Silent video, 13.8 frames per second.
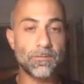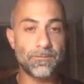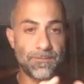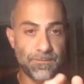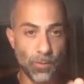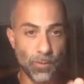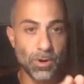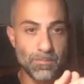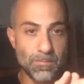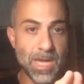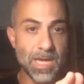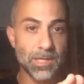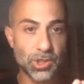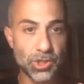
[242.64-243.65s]
for
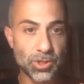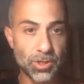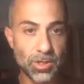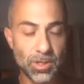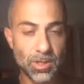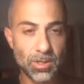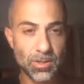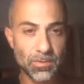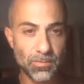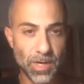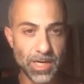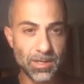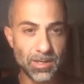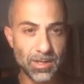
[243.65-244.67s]
Mitch,
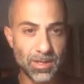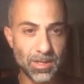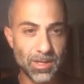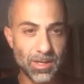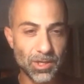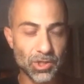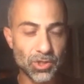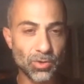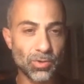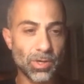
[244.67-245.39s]
right? So